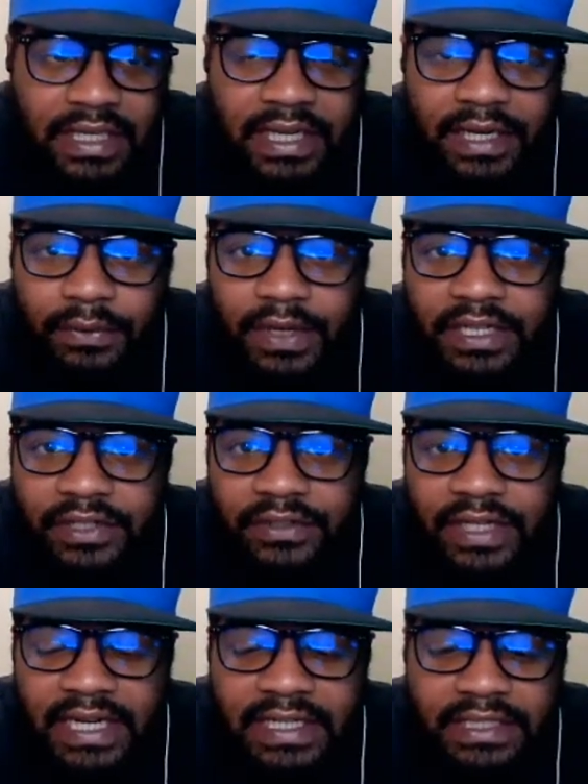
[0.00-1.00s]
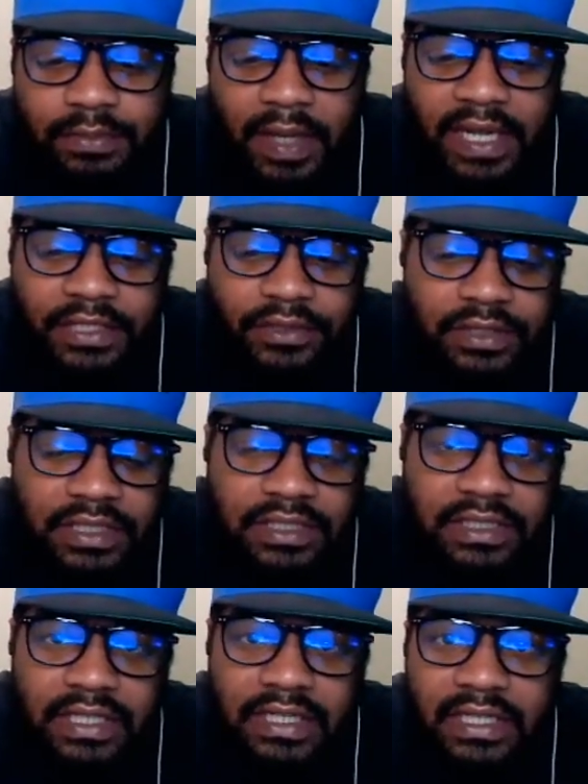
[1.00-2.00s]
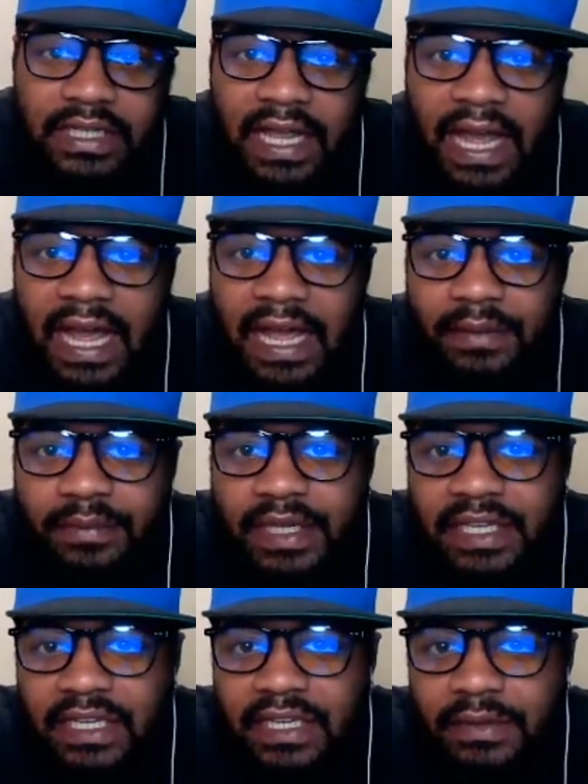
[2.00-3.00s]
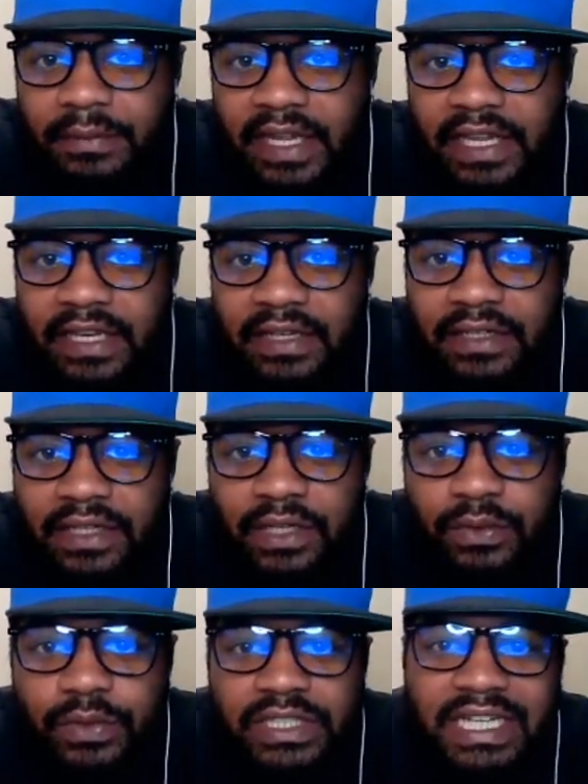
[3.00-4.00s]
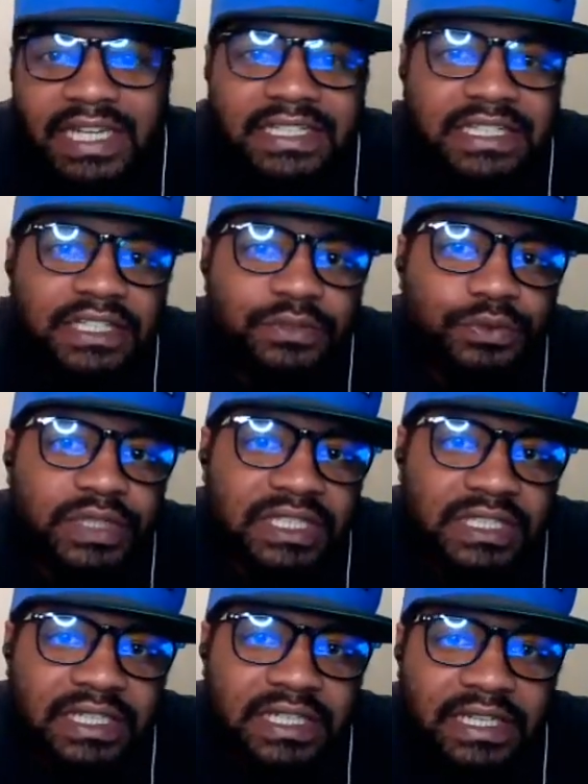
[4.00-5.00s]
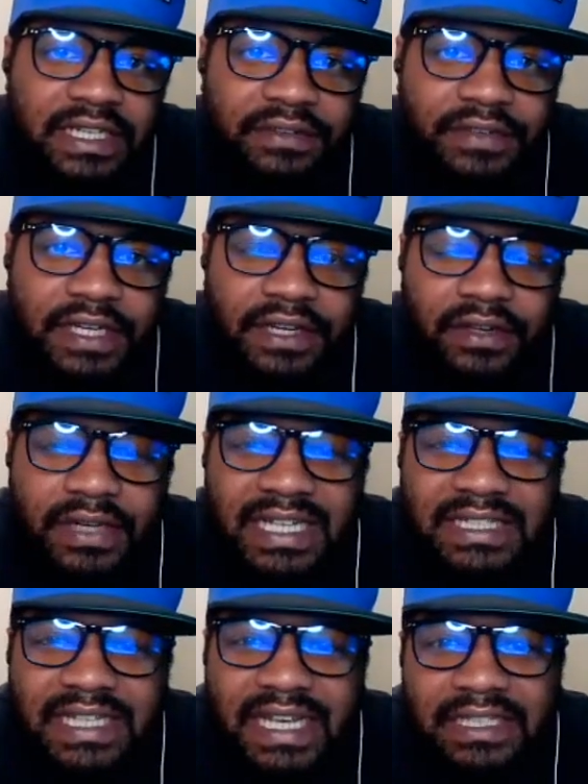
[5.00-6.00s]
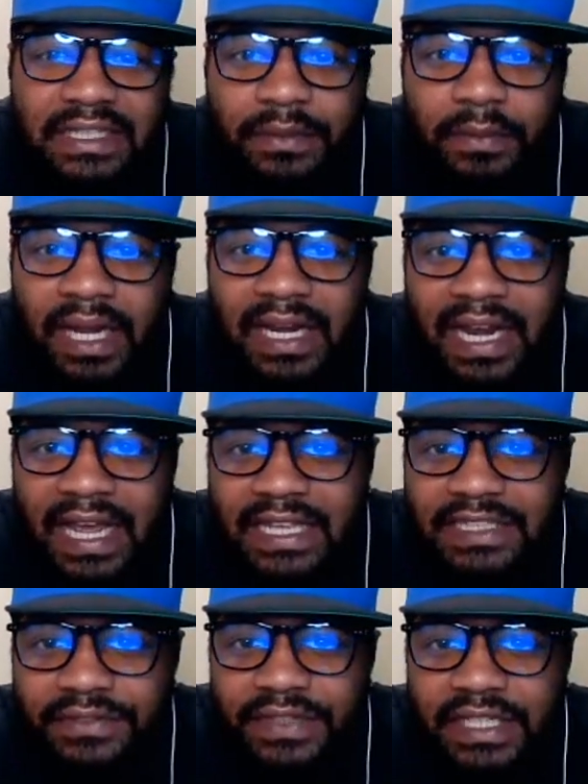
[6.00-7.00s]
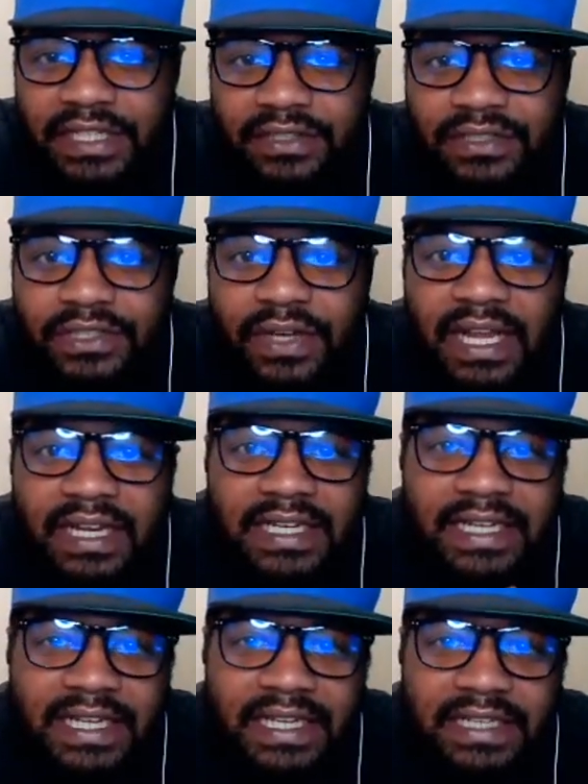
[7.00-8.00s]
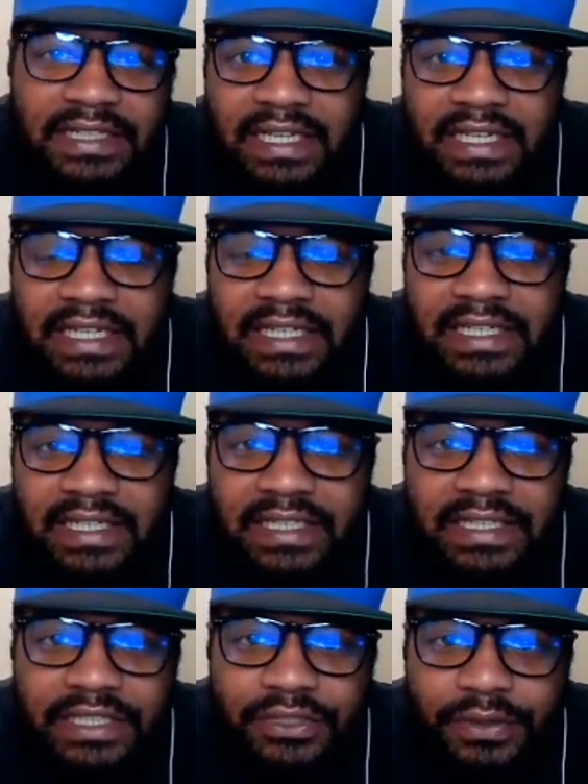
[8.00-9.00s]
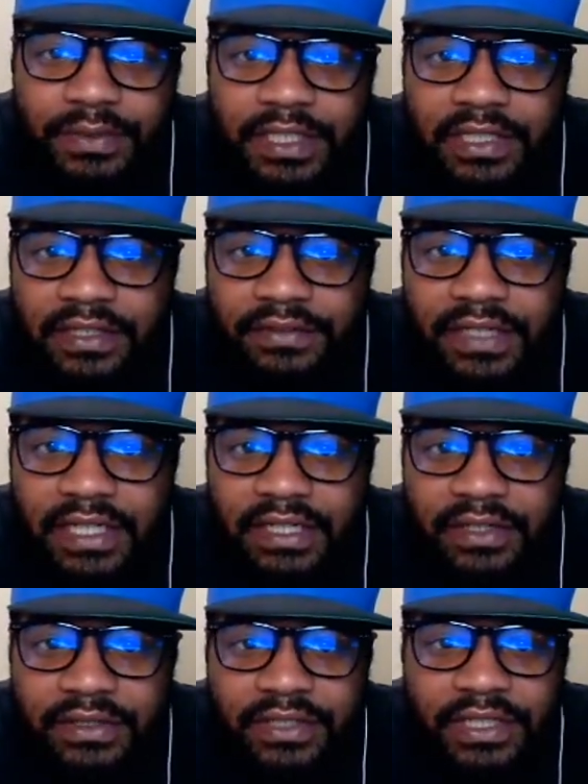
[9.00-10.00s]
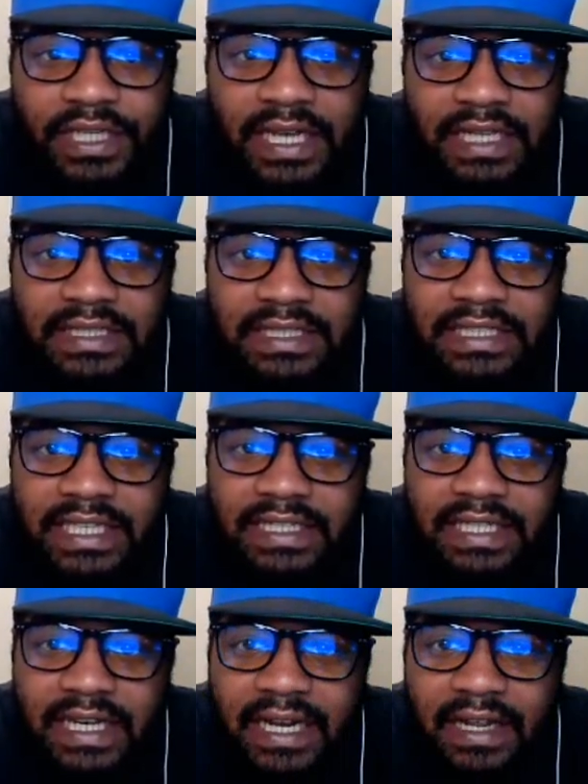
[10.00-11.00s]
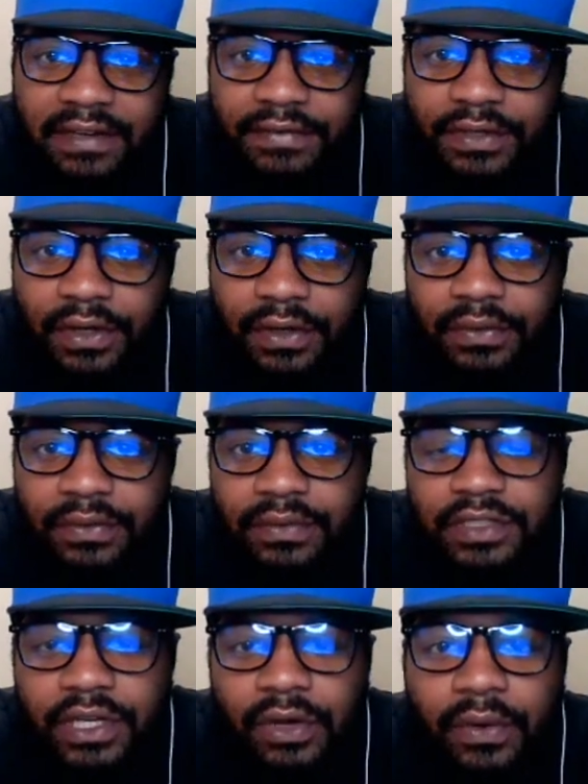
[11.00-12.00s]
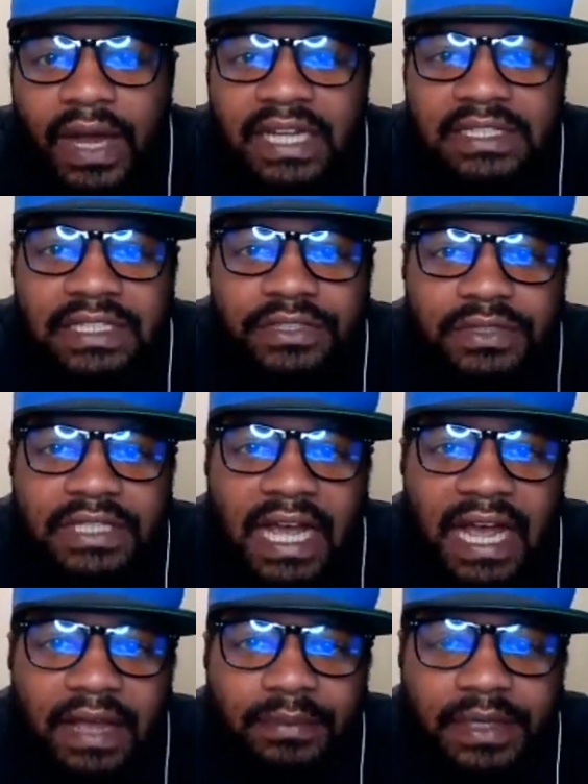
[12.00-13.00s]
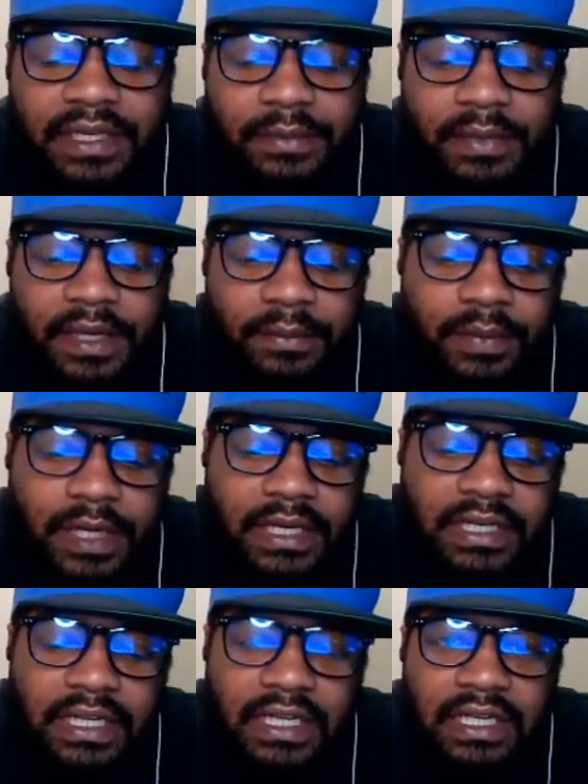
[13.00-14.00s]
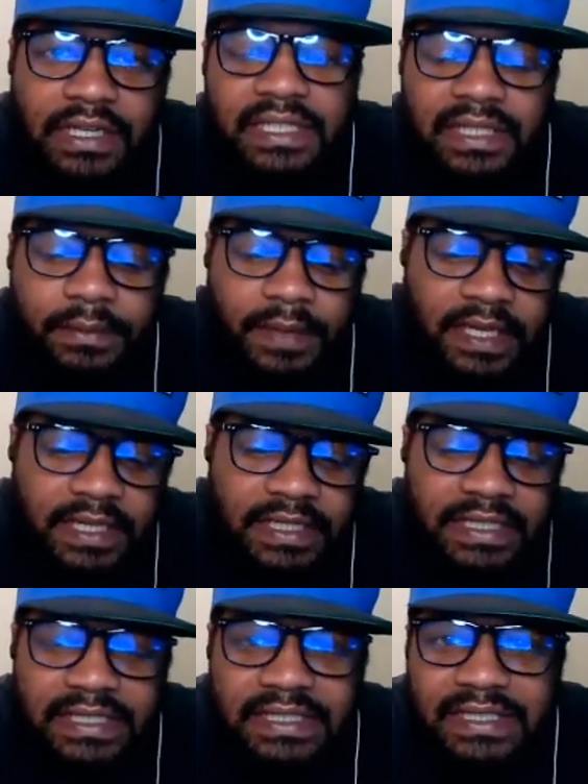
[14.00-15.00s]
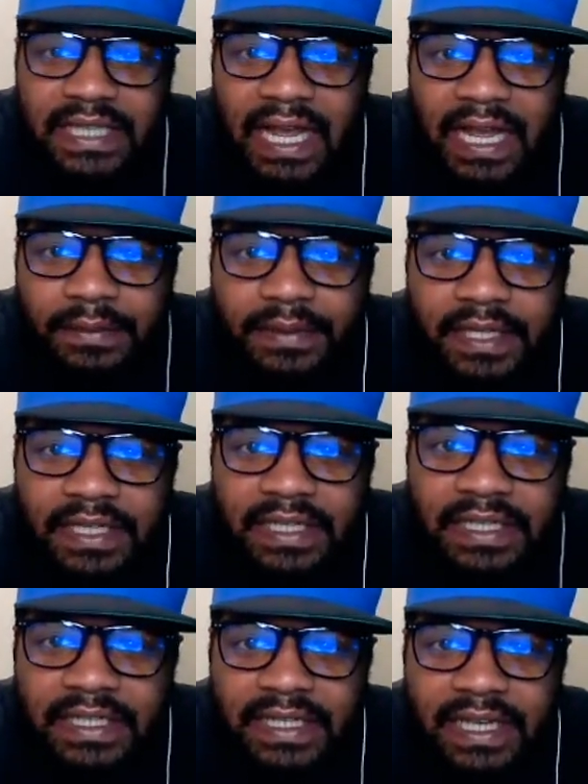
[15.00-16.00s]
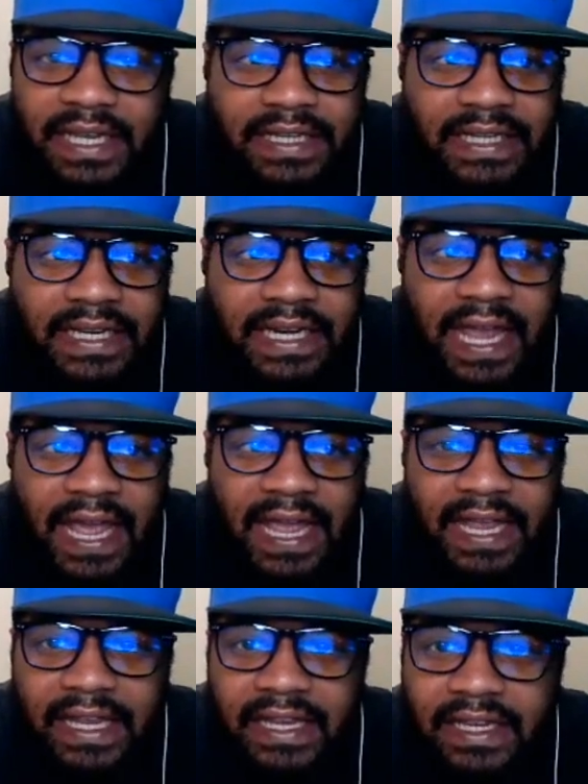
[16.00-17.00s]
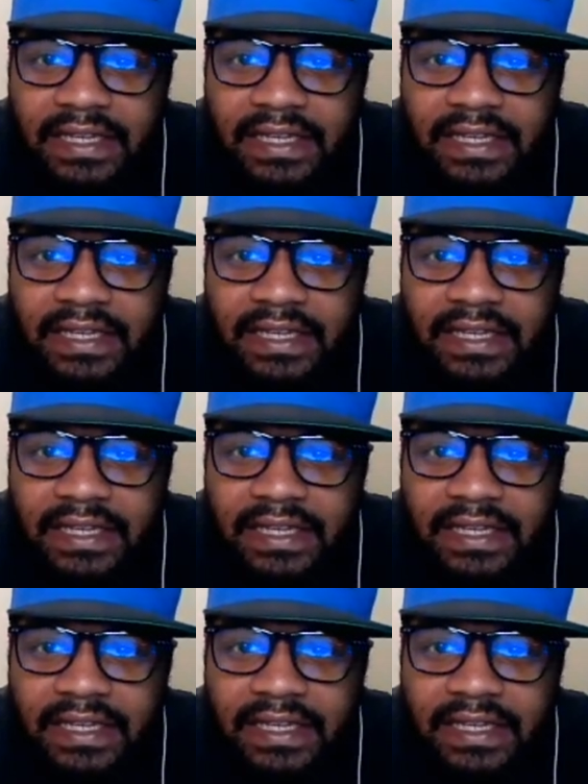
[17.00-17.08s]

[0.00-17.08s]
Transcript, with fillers: And the way you do that is by using the I P command, which I just recently did a video. That's actually my last video, so I'll link it in the description of the video so you guys can check that out if you don't know how to use the I P command. But the command is I P and then A.